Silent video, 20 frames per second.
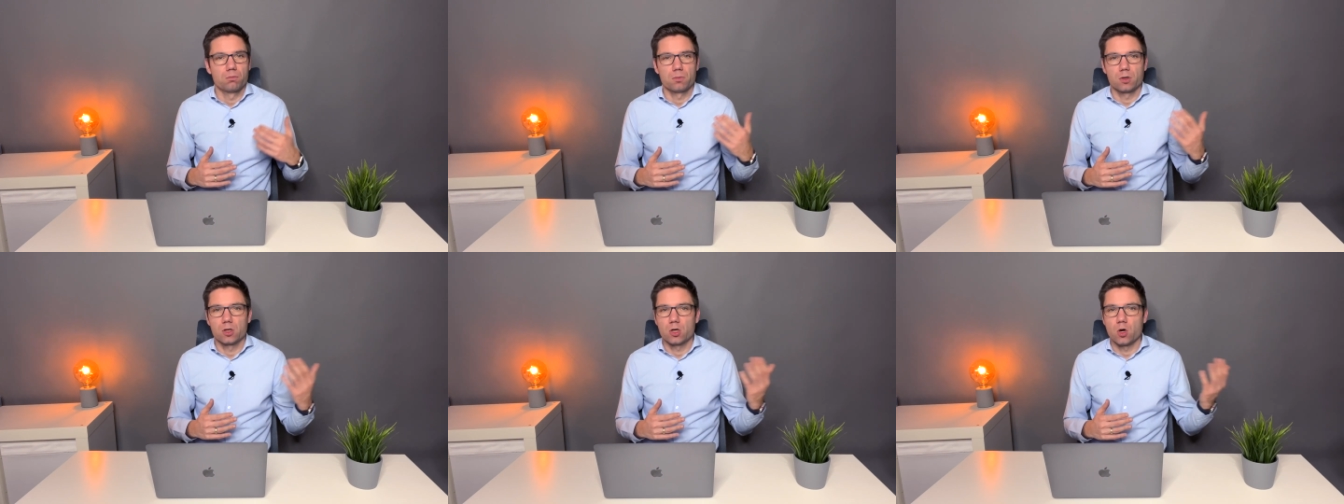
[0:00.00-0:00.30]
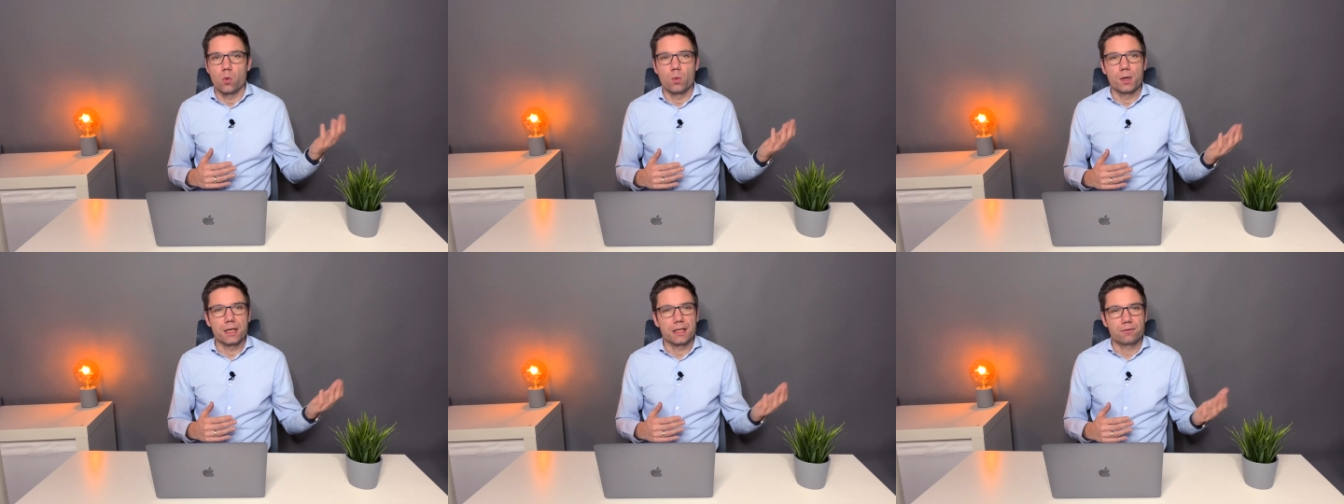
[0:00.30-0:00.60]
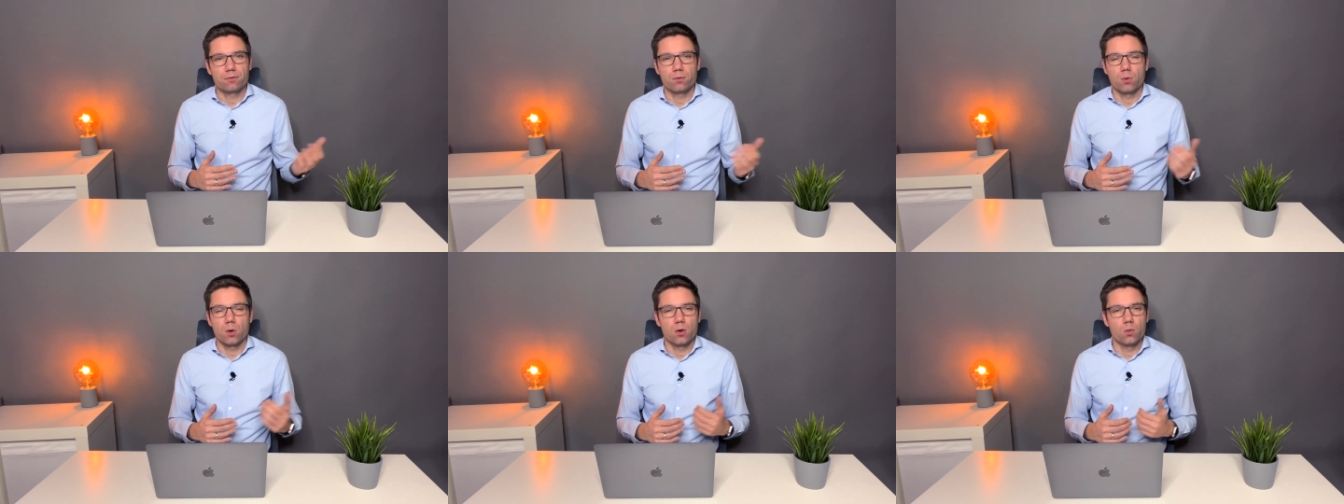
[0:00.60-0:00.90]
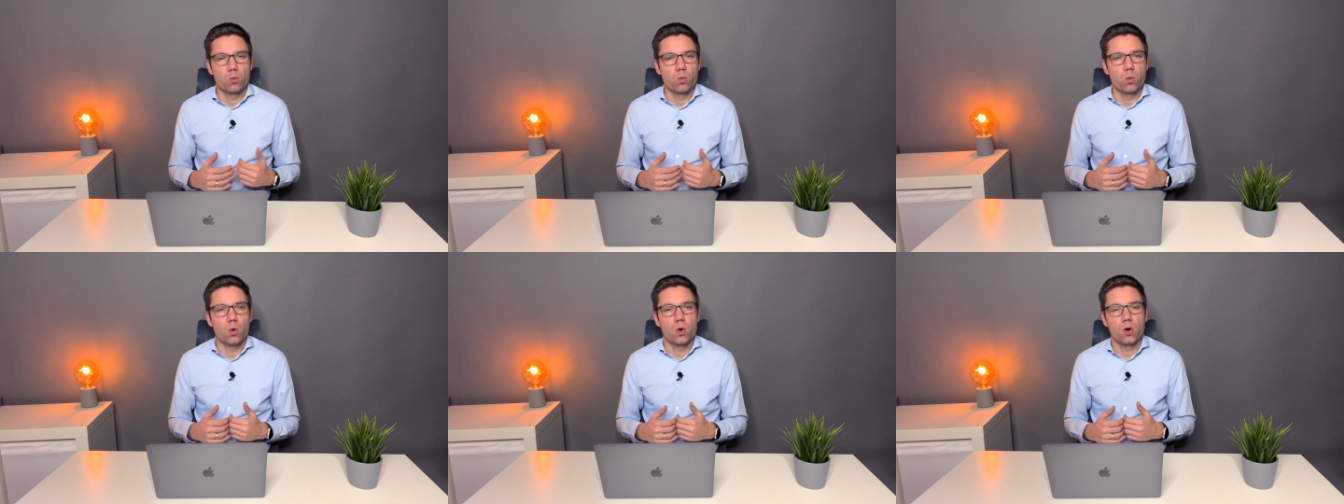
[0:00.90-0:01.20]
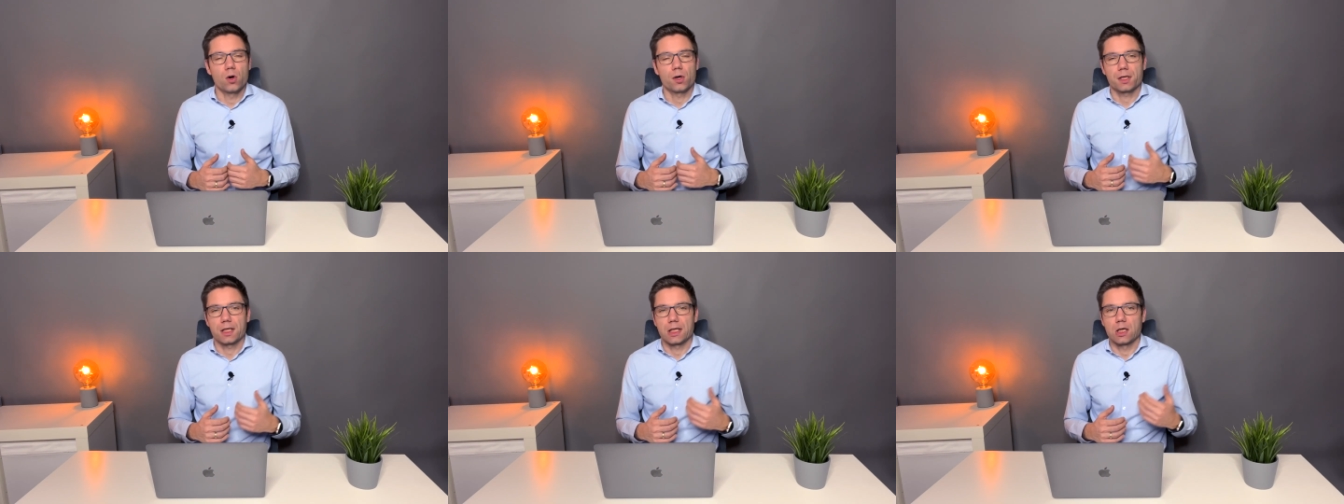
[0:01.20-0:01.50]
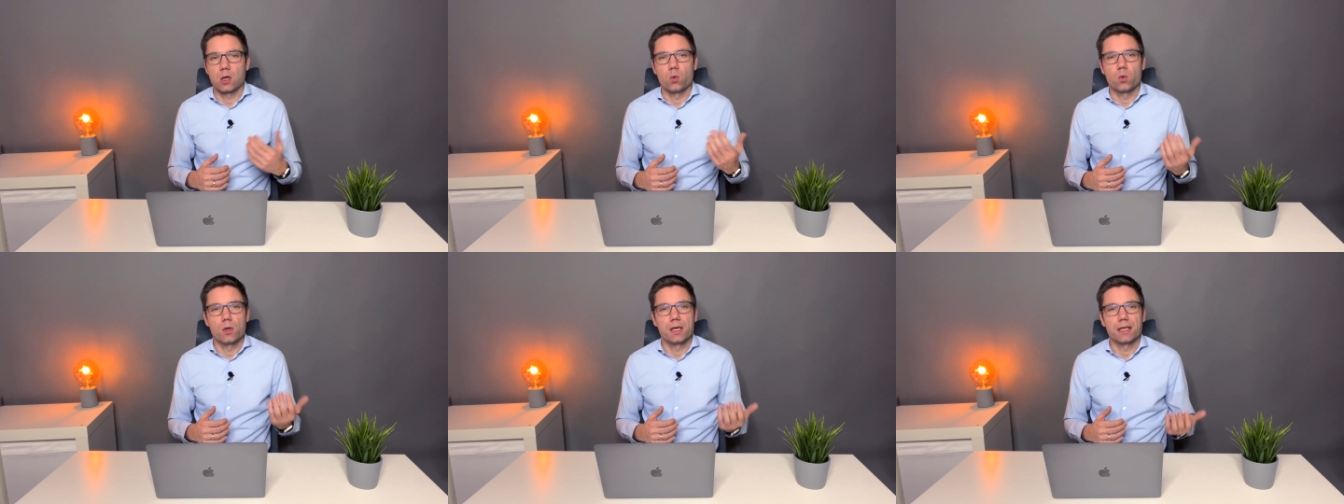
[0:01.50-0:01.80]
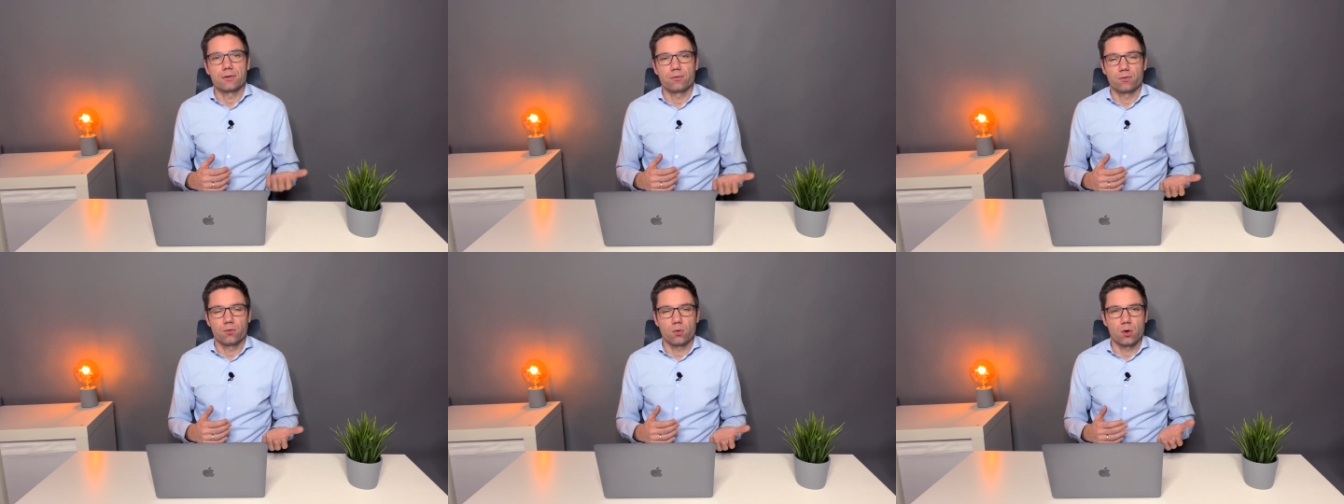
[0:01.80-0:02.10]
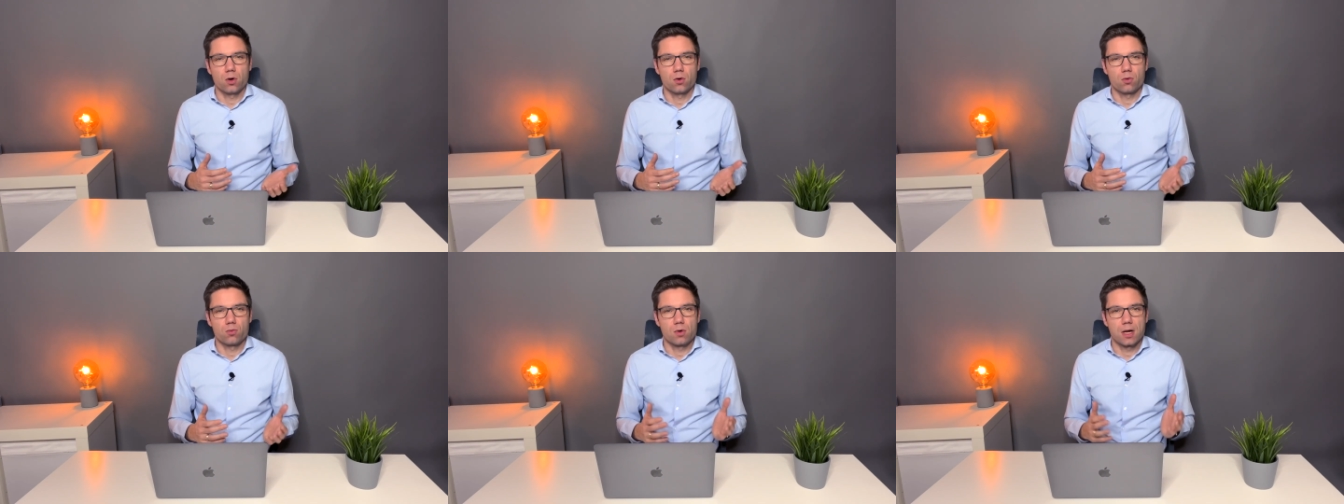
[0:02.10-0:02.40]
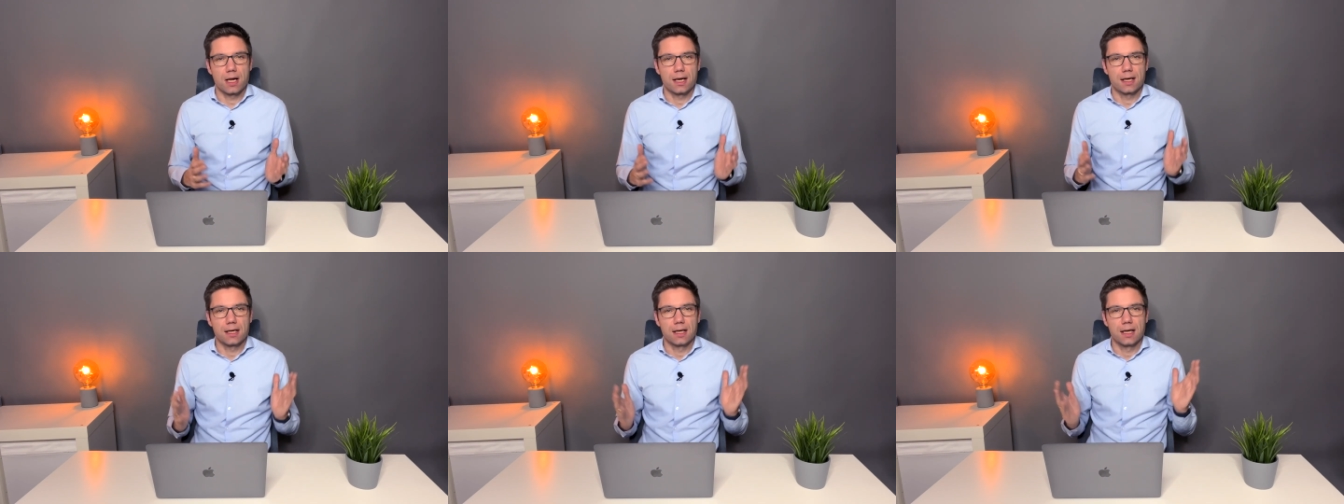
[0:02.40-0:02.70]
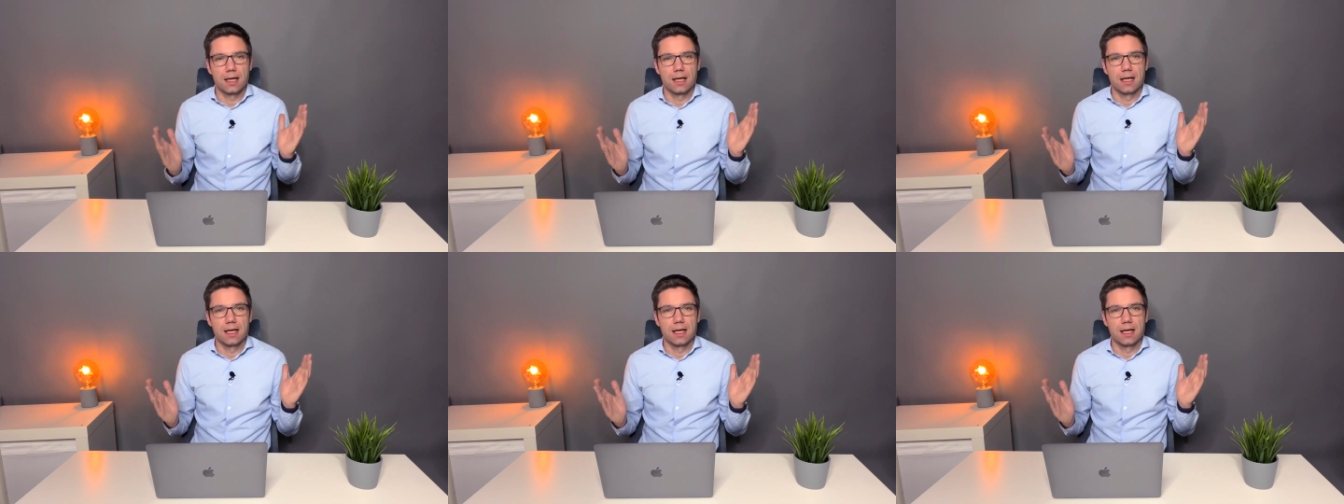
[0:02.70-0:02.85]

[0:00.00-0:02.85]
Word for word: going for a walk, going for a run,